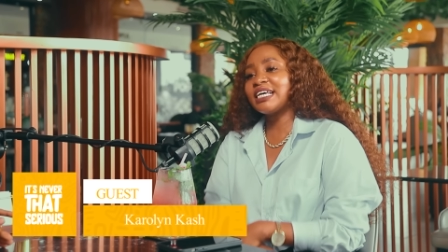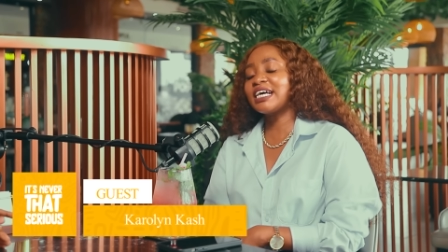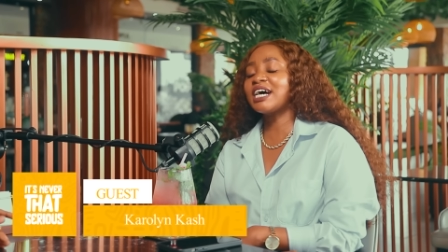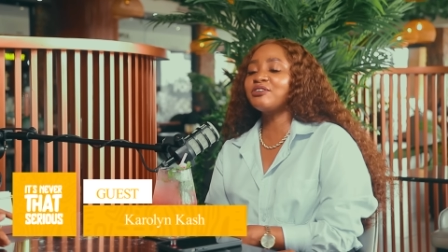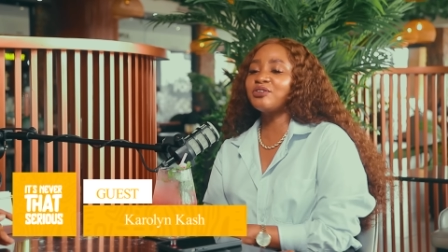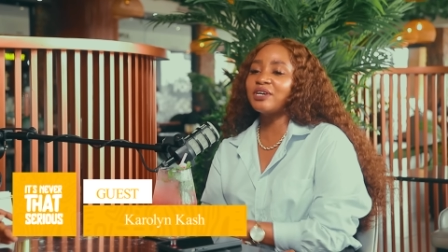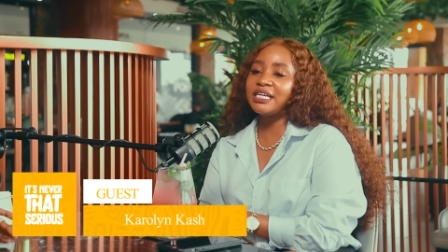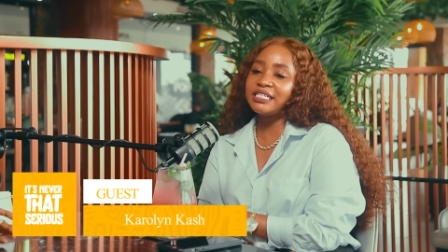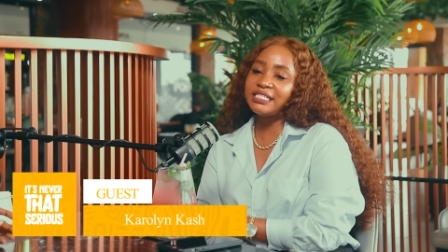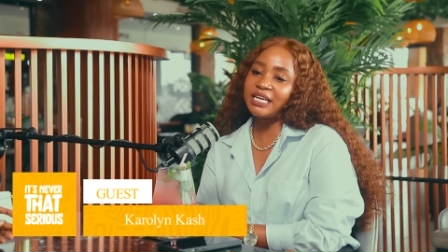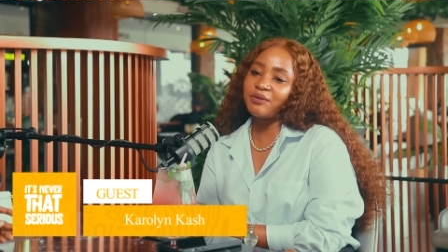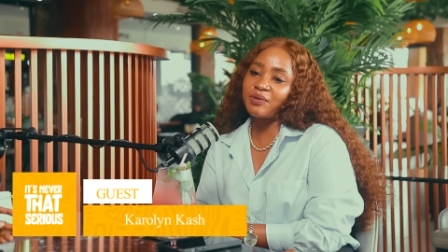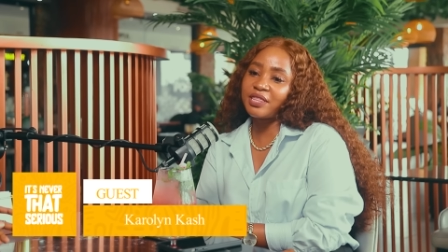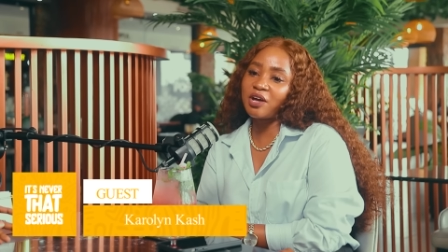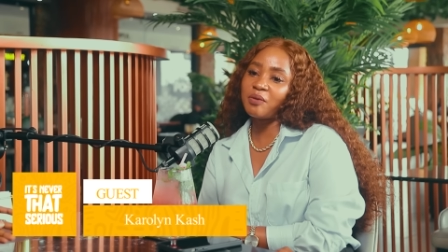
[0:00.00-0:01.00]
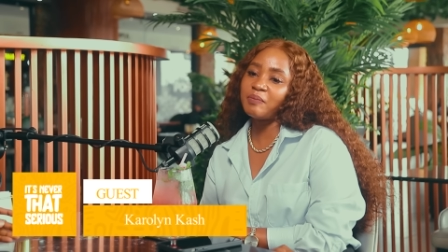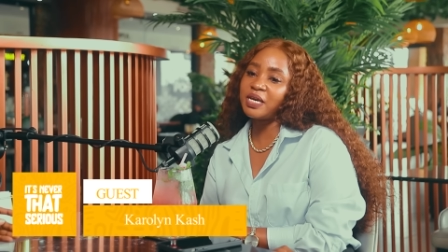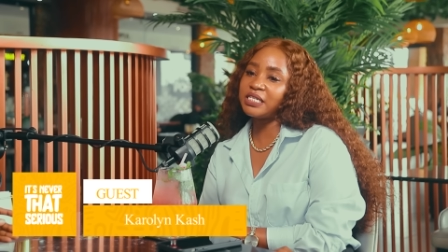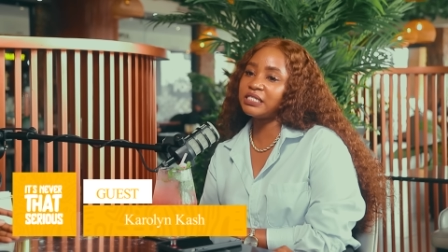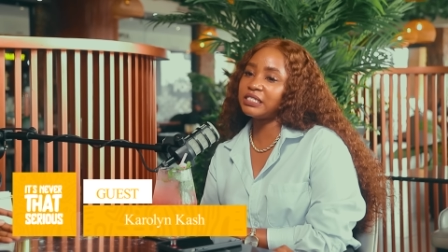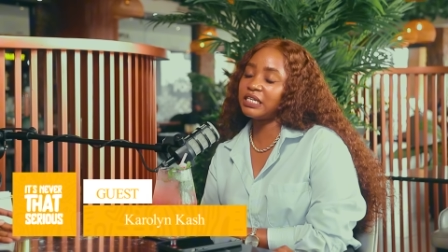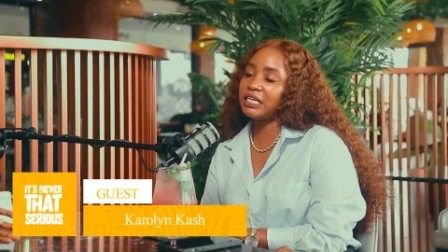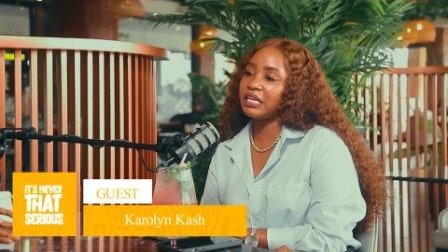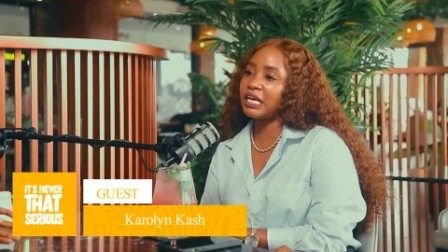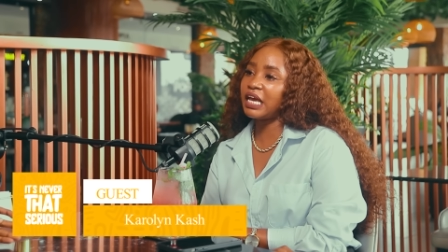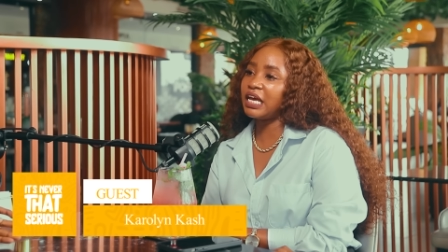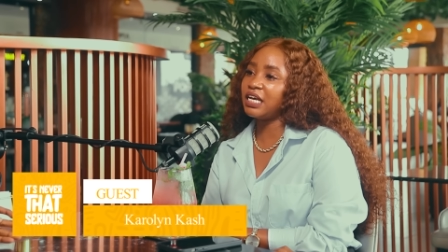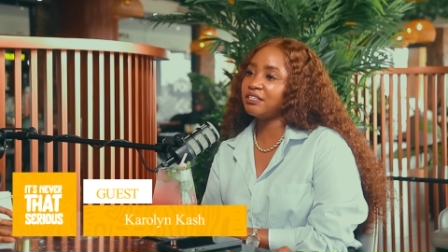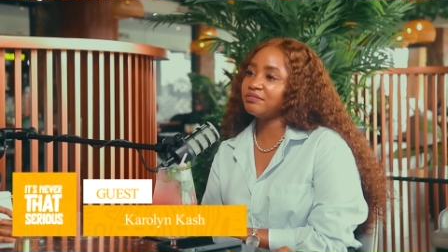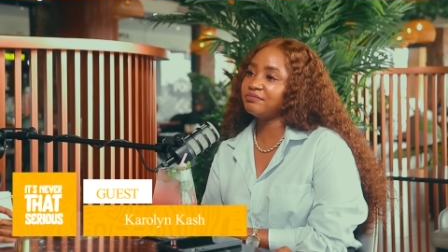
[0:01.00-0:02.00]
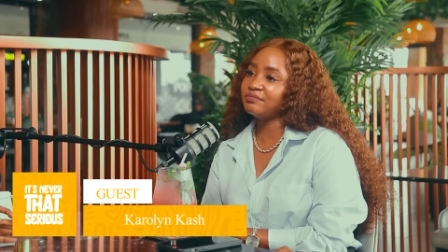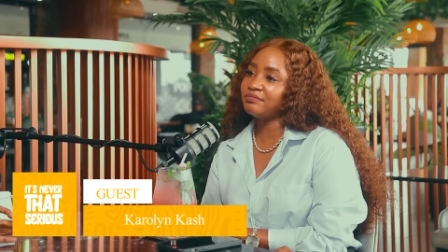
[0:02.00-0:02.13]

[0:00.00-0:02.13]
can't go a day without my skincare.